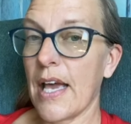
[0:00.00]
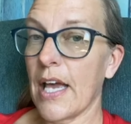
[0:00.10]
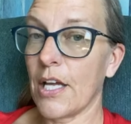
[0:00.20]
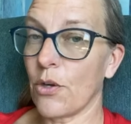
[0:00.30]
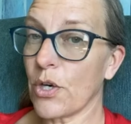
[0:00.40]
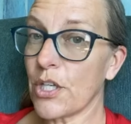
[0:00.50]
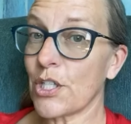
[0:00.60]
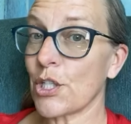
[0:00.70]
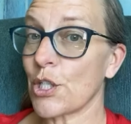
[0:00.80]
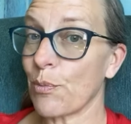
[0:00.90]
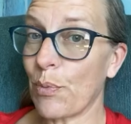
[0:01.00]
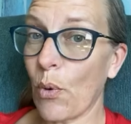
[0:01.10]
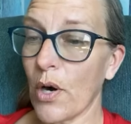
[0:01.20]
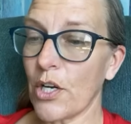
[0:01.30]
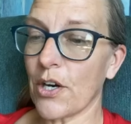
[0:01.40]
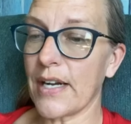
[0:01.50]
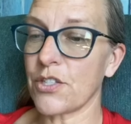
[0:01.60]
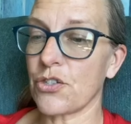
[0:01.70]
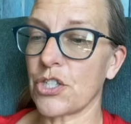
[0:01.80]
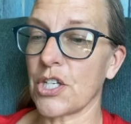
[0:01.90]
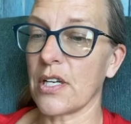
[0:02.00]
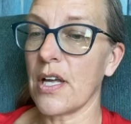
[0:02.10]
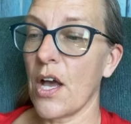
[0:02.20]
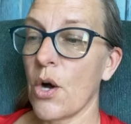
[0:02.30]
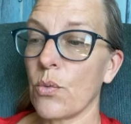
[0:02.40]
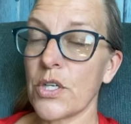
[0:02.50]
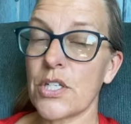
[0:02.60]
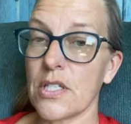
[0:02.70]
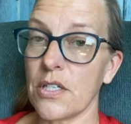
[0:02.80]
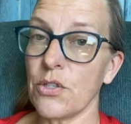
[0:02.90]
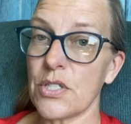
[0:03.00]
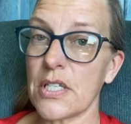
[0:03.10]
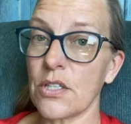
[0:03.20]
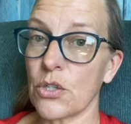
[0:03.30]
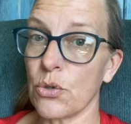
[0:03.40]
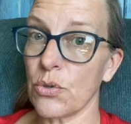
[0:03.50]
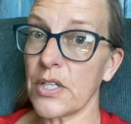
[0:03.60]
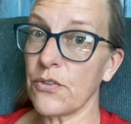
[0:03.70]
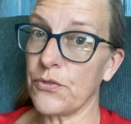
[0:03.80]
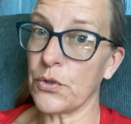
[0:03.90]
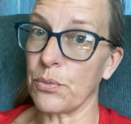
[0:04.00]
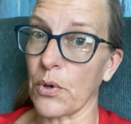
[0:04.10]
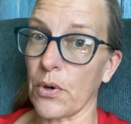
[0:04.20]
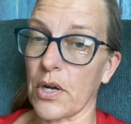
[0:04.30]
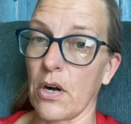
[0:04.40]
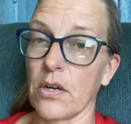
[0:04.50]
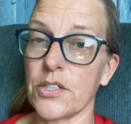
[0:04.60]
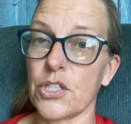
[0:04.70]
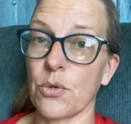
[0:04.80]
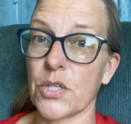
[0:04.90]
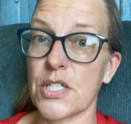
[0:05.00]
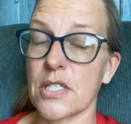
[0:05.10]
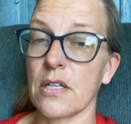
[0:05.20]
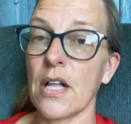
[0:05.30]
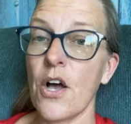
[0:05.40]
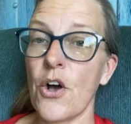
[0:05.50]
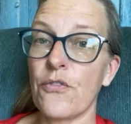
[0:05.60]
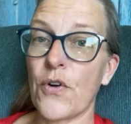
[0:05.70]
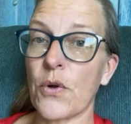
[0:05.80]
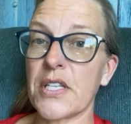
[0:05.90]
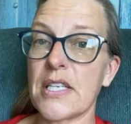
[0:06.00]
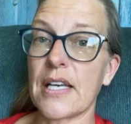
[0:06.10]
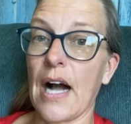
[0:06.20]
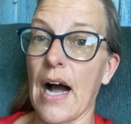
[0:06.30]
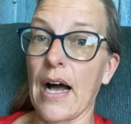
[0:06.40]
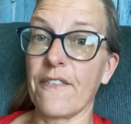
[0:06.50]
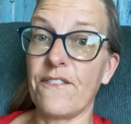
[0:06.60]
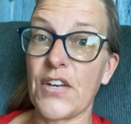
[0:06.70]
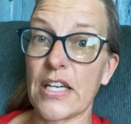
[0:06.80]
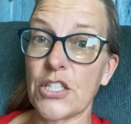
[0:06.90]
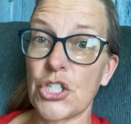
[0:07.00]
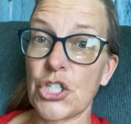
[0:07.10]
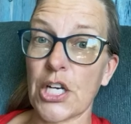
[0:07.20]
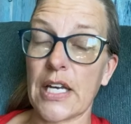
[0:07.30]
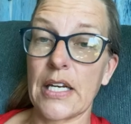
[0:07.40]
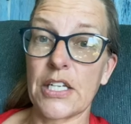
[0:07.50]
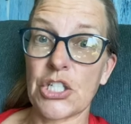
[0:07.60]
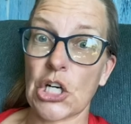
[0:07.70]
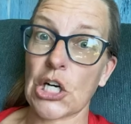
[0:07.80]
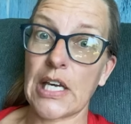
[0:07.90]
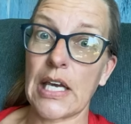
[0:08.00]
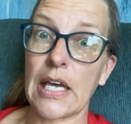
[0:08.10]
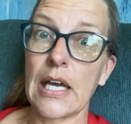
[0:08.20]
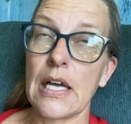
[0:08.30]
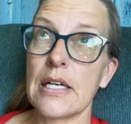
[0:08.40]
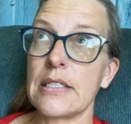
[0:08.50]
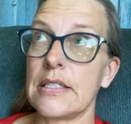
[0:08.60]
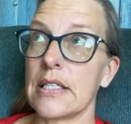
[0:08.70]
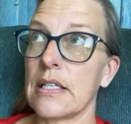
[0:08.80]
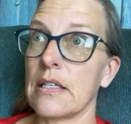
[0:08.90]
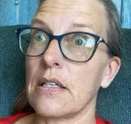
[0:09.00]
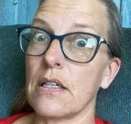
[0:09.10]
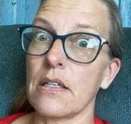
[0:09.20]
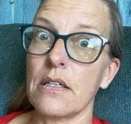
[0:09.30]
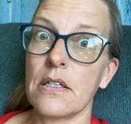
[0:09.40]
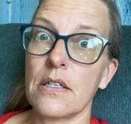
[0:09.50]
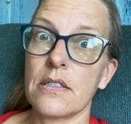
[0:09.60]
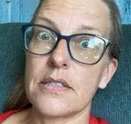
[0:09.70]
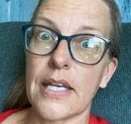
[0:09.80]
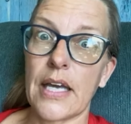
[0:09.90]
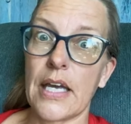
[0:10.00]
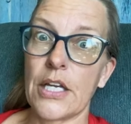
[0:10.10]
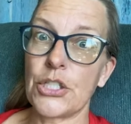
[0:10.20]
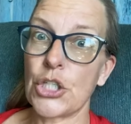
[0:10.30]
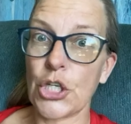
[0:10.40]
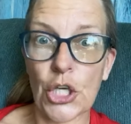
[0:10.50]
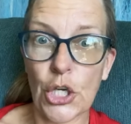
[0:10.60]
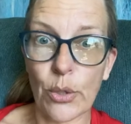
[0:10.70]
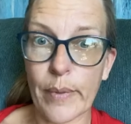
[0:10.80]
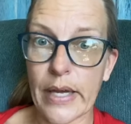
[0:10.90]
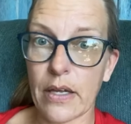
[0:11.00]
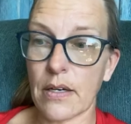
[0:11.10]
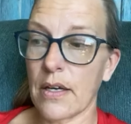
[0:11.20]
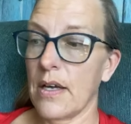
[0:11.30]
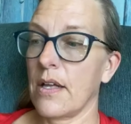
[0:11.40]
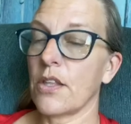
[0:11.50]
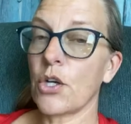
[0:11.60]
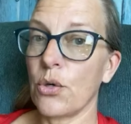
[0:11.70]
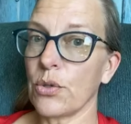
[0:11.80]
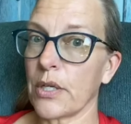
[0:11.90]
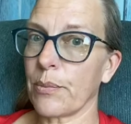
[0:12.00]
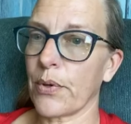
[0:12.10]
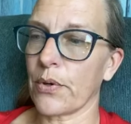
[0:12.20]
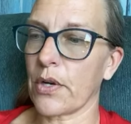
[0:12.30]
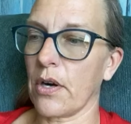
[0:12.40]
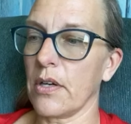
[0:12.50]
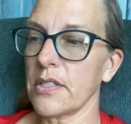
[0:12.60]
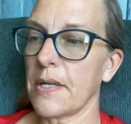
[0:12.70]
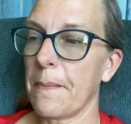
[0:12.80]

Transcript: In order to support your estrogen, we're still using the cooling food protocol. So we're still focusing on fish, chicken, and turkey, dill, sage, cumin, the cooling protocols.